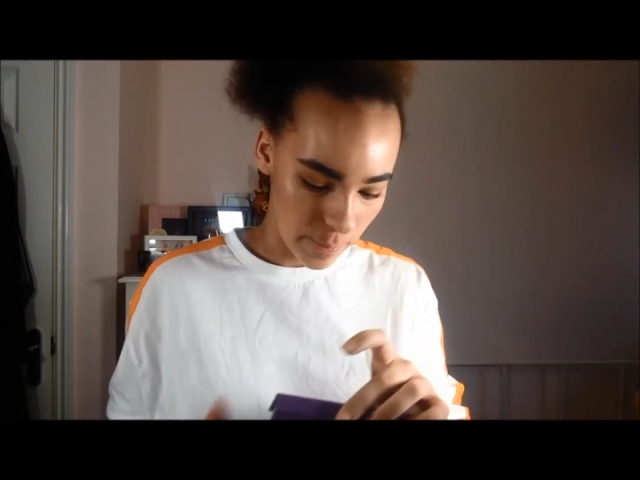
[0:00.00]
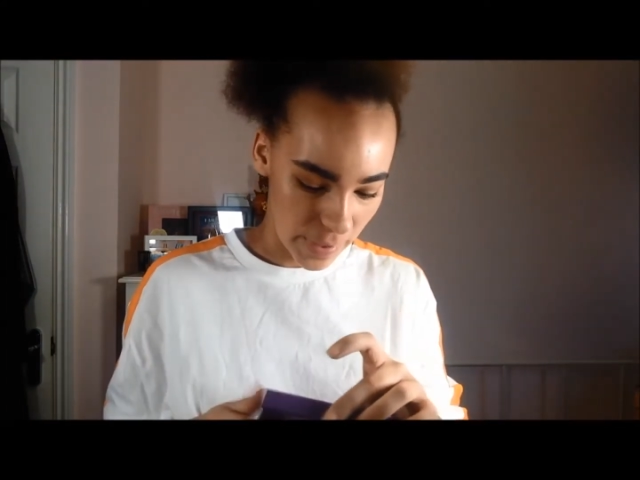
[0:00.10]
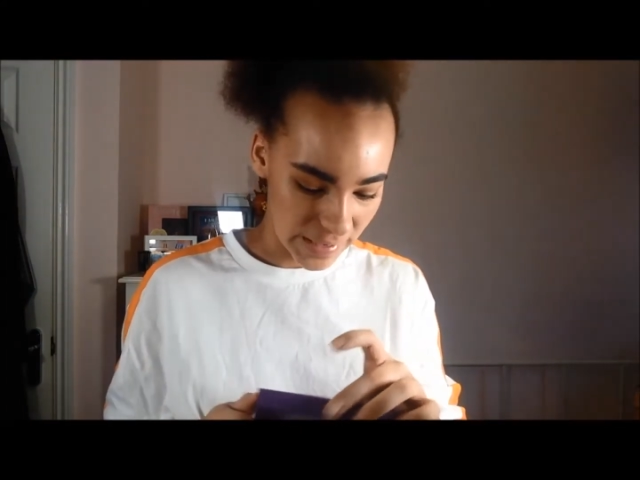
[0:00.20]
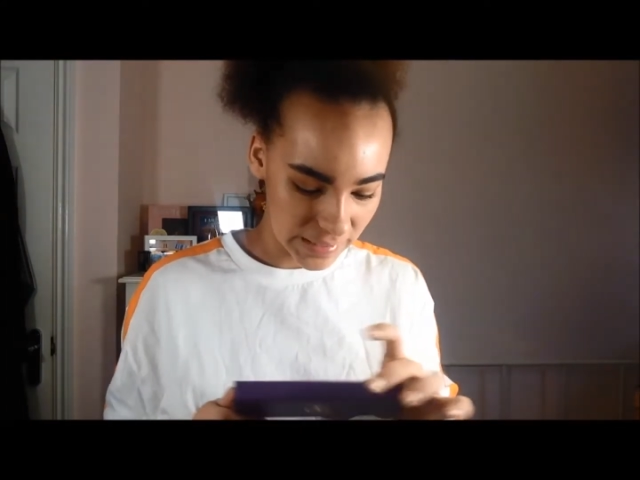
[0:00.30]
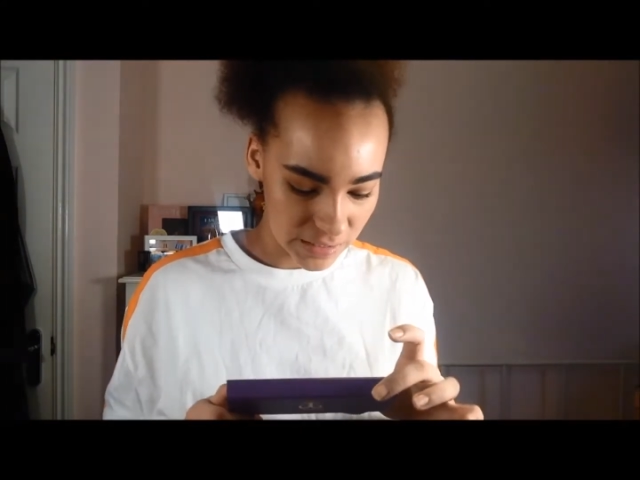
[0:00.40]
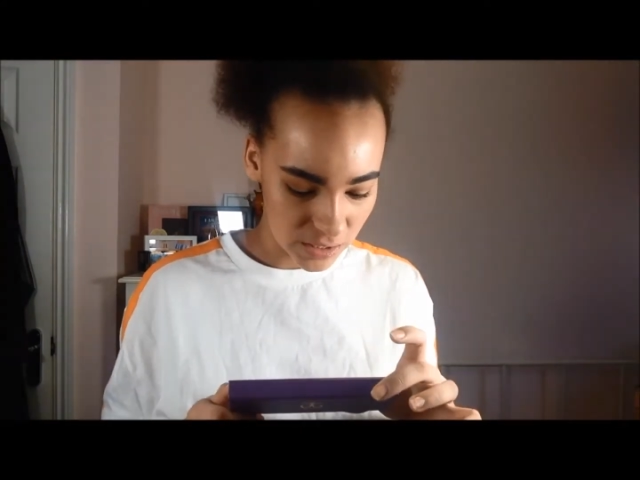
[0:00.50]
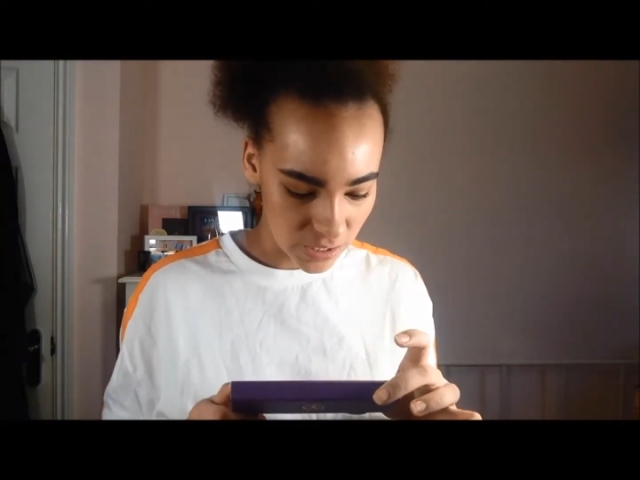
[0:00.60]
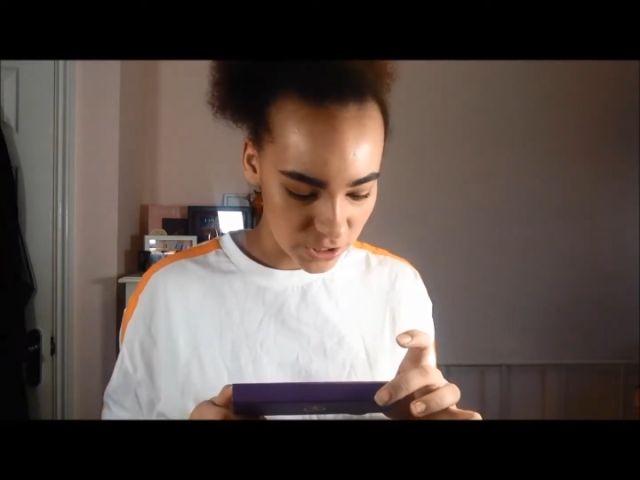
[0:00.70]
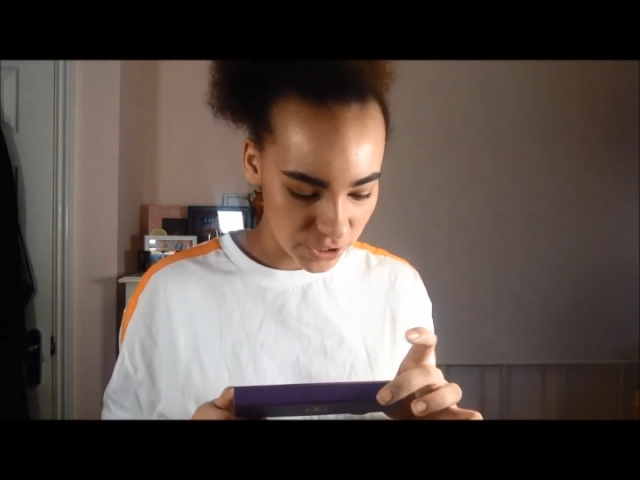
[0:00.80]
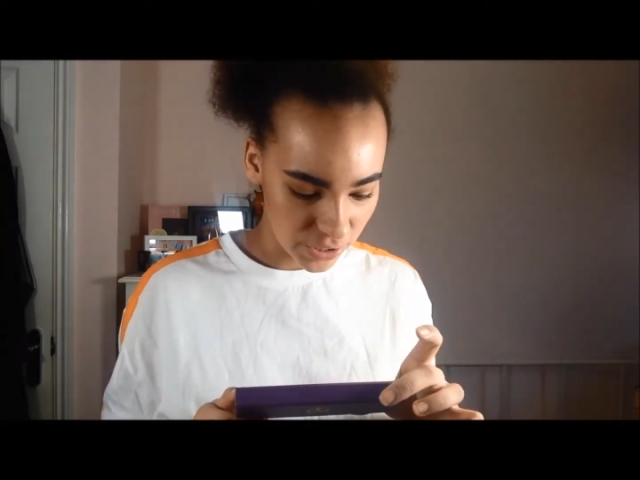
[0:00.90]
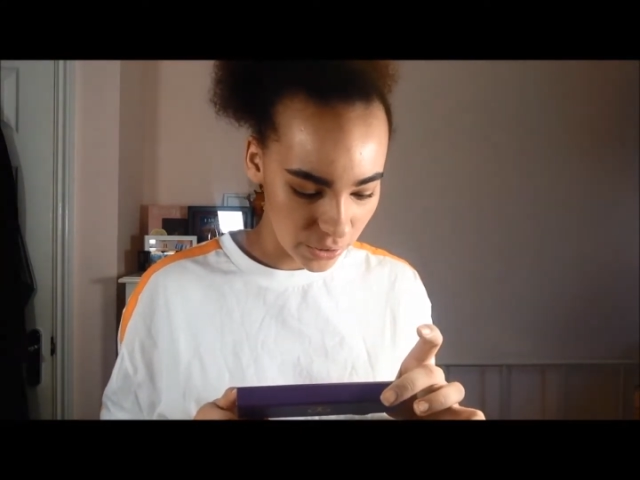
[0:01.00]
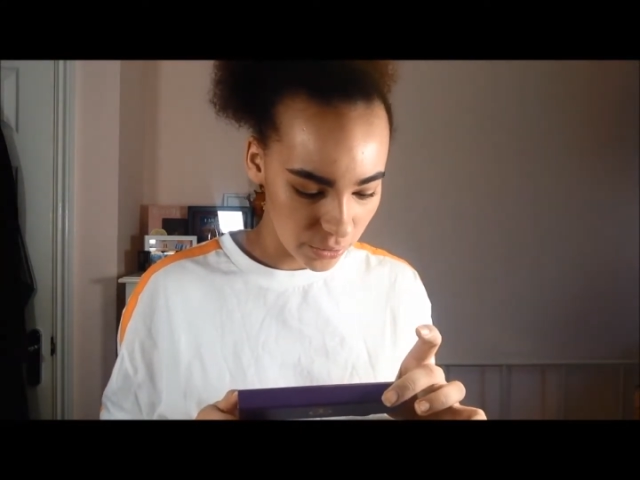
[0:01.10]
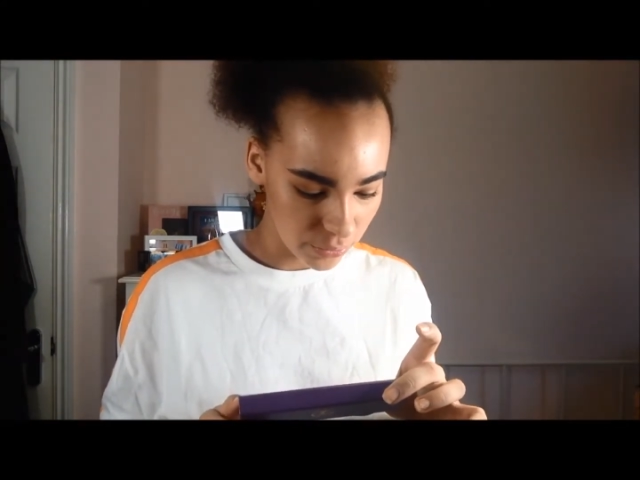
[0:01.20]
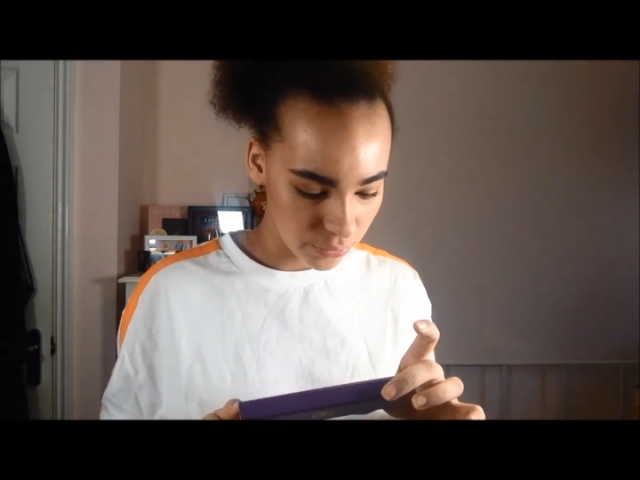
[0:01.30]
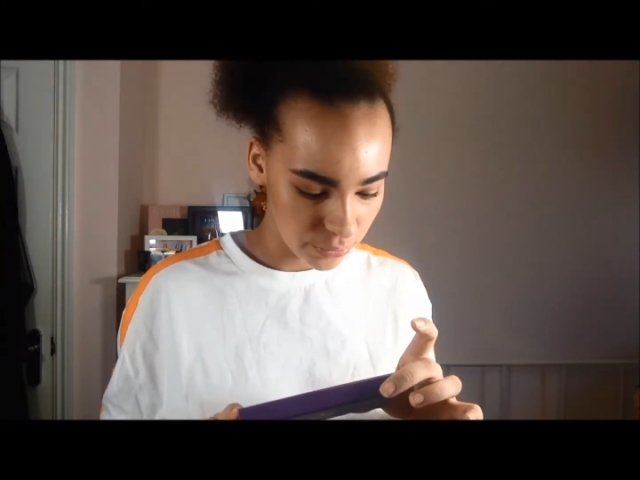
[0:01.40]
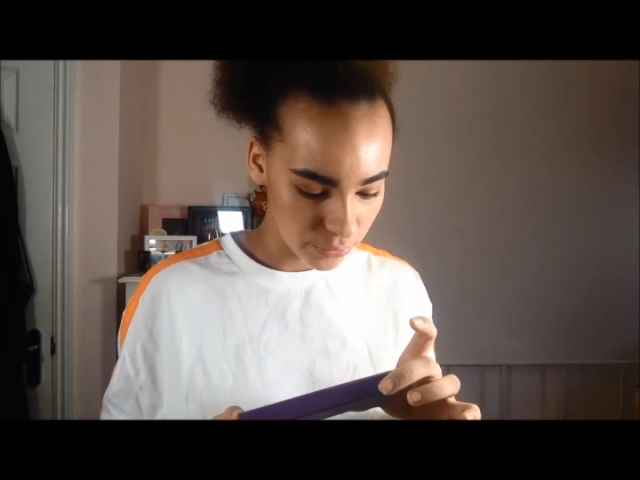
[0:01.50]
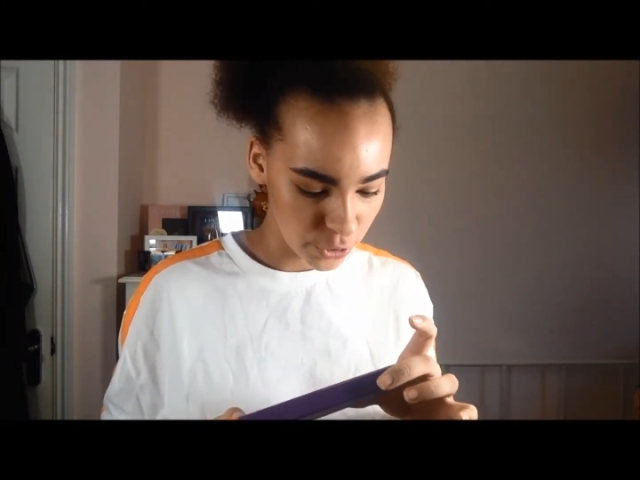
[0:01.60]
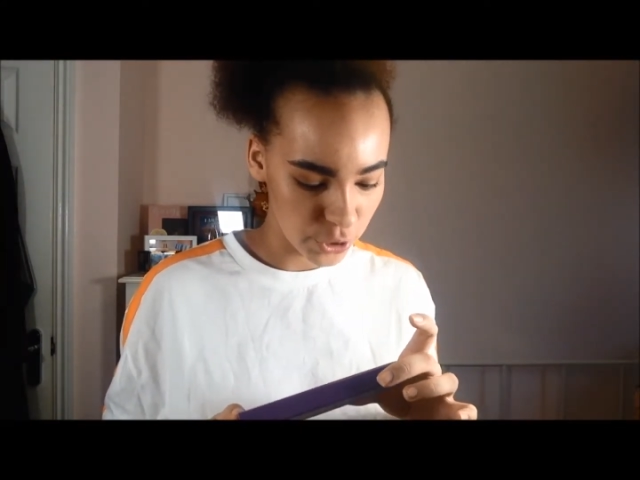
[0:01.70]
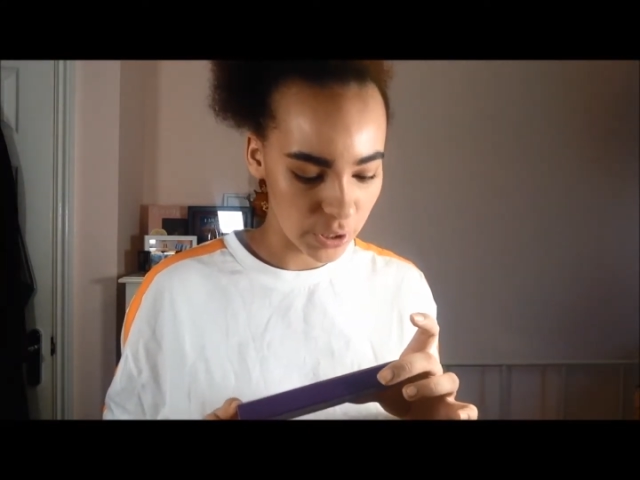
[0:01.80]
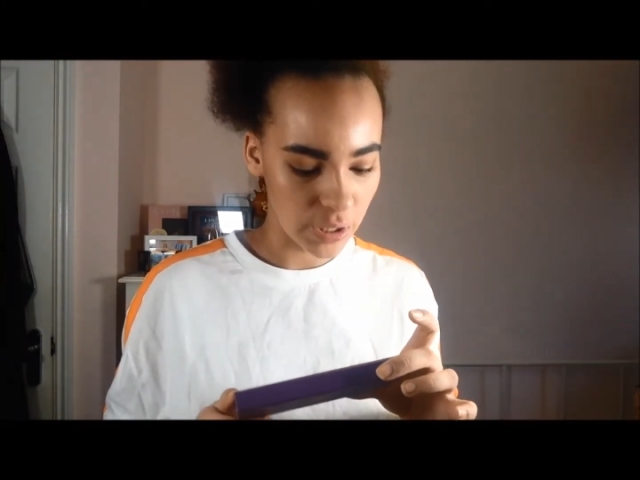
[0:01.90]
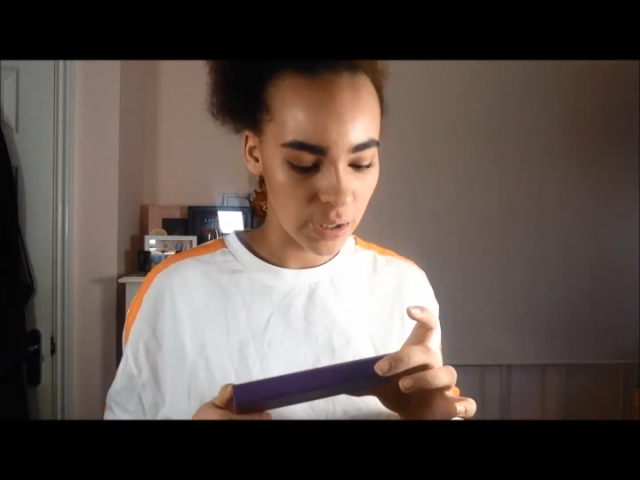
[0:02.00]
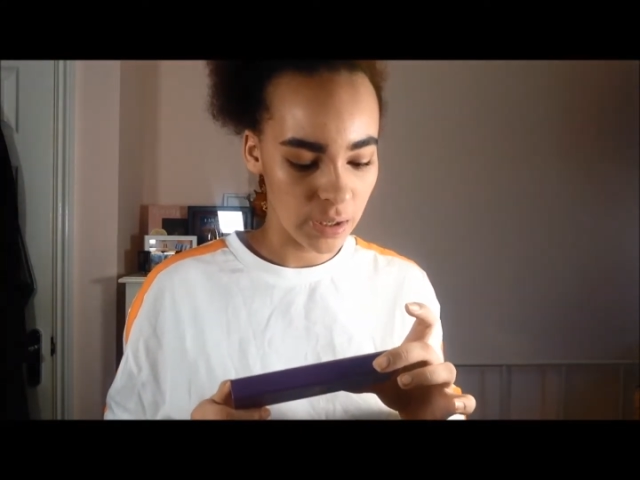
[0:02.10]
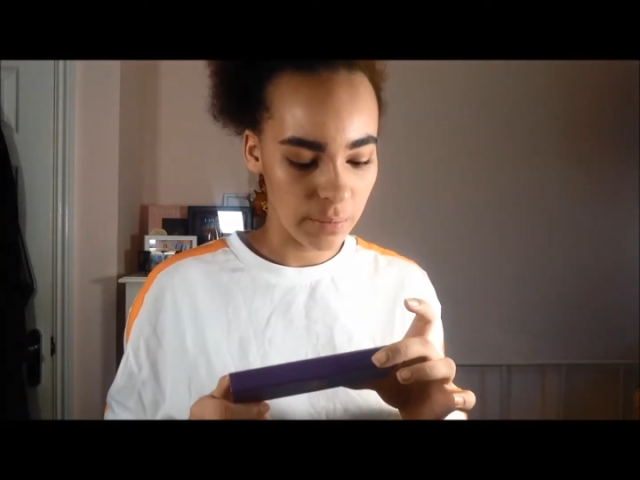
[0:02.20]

Baked eyeshadow, Sugar